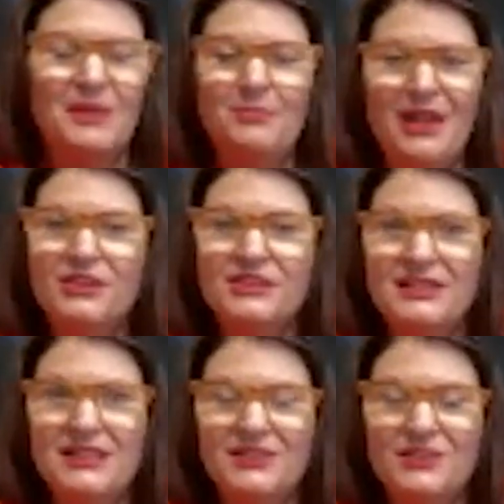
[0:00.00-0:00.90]

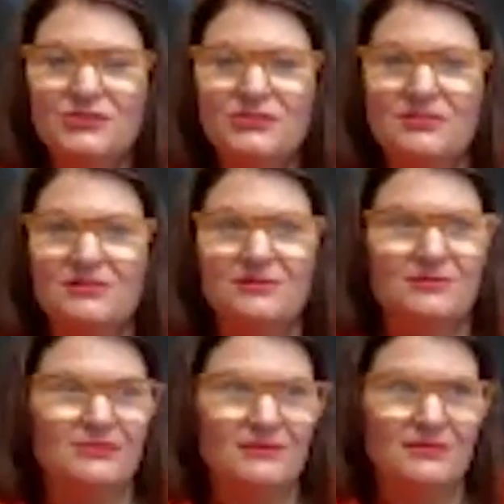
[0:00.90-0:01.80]
Parenting, there's
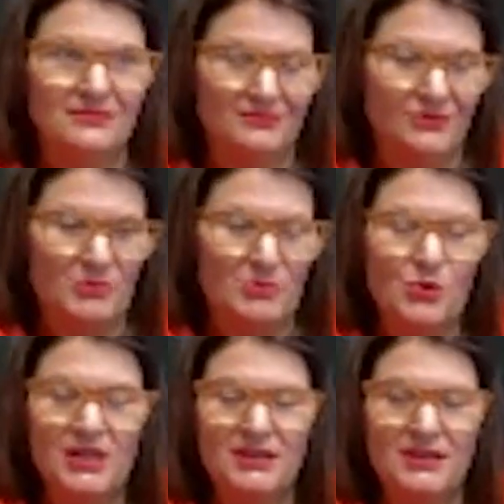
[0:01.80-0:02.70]

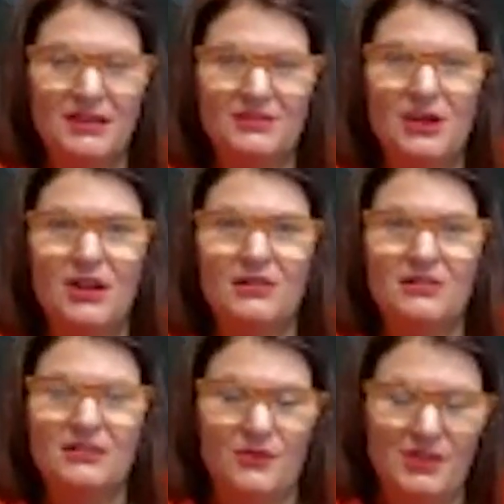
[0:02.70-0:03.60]
reported not,
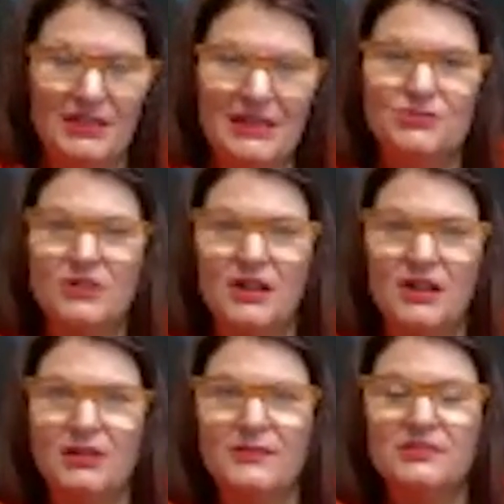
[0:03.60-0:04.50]
feeling like there's not a
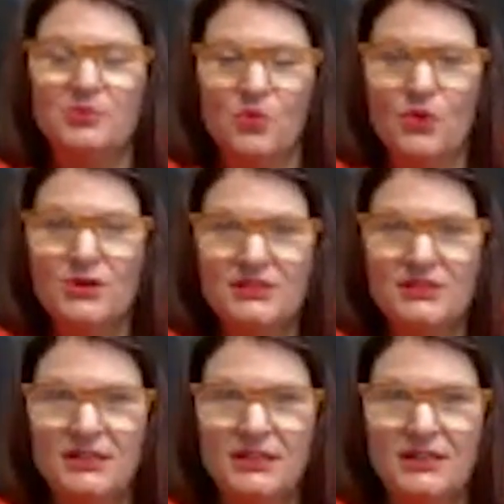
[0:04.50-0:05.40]
lot of support
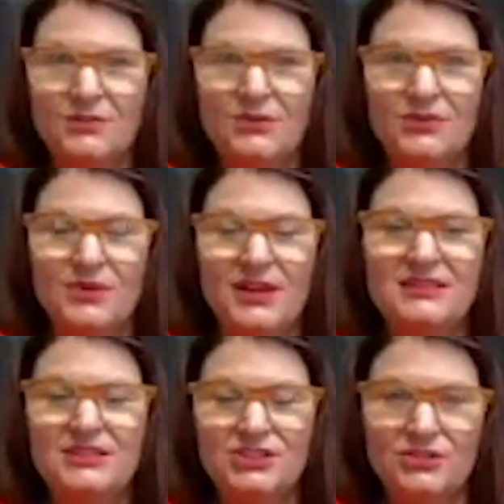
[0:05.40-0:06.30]
with raising
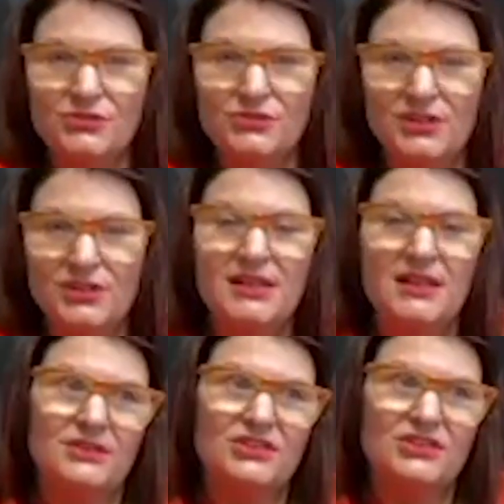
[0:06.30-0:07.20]
children,
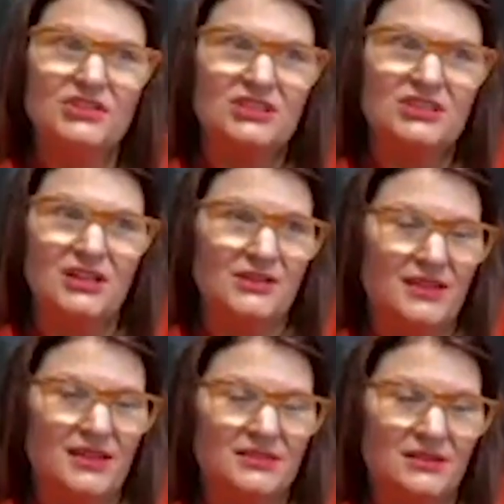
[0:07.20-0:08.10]
and just a lot of
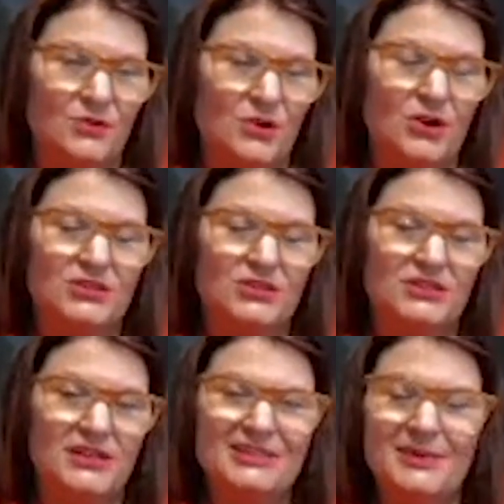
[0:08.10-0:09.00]
things in regards to
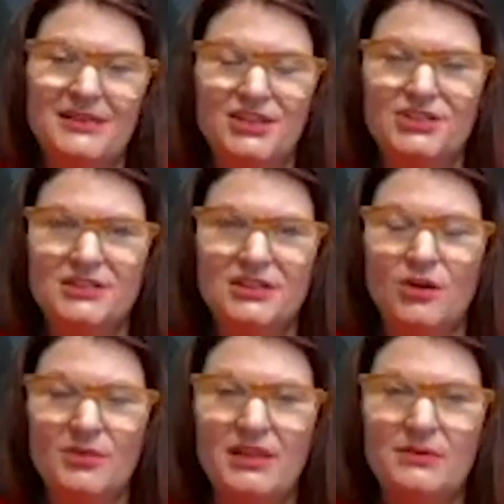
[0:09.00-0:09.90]
expectations that aren't
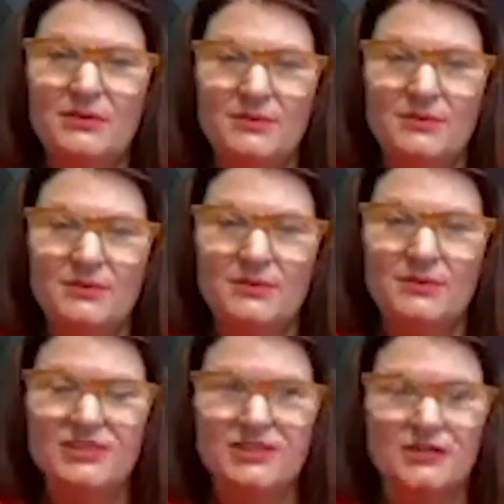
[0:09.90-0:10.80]
being met. So
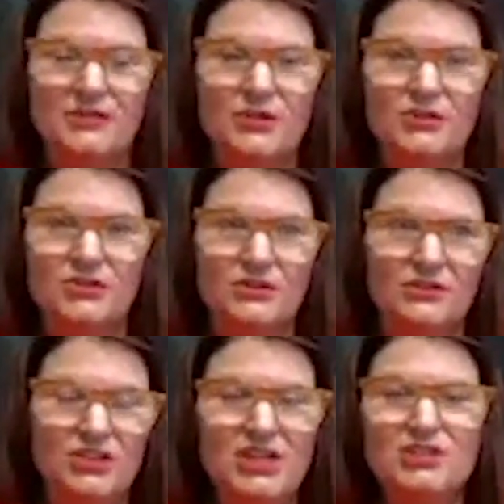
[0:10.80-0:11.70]
just if you
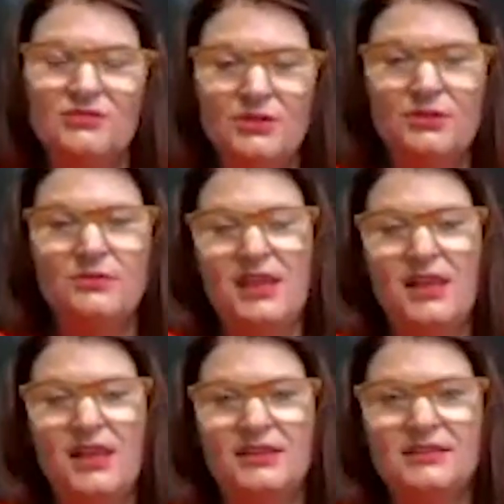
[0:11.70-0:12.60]
change a few
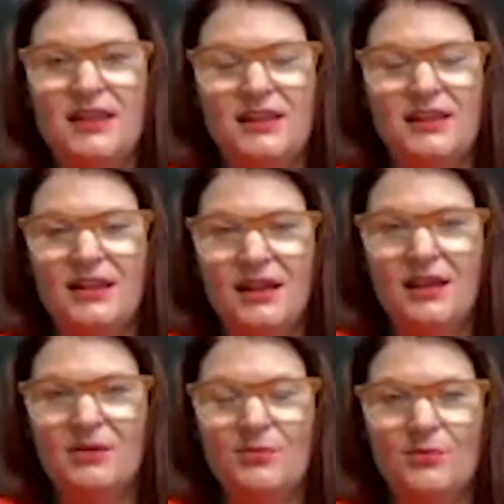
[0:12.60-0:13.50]
things,
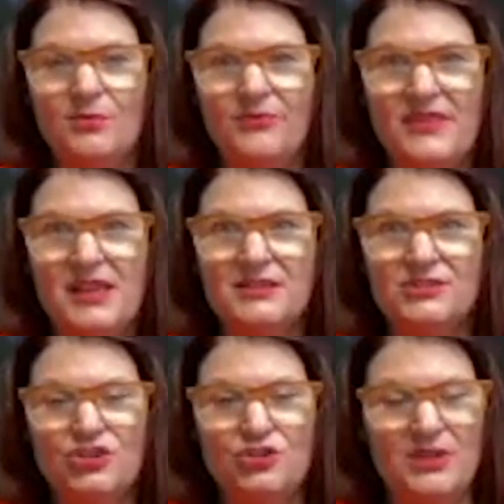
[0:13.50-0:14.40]

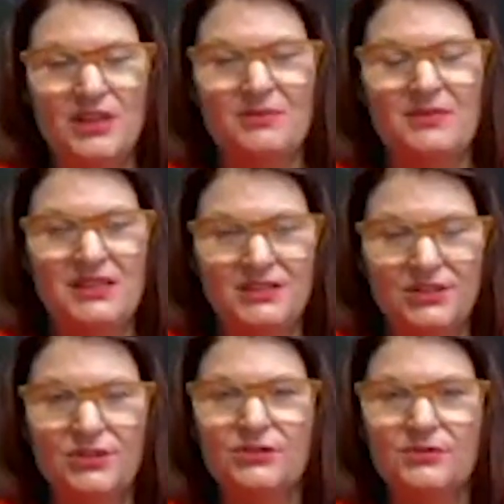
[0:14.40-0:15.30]
things do become
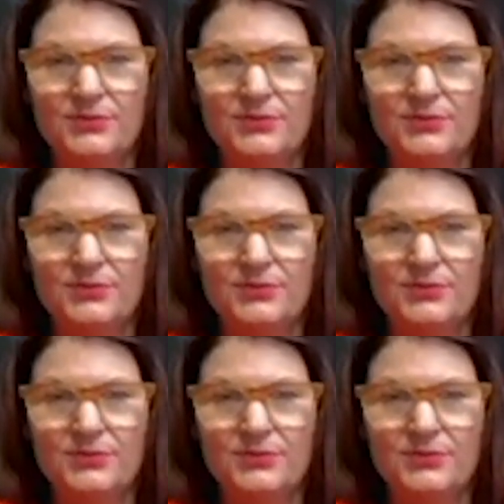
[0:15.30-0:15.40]
easier.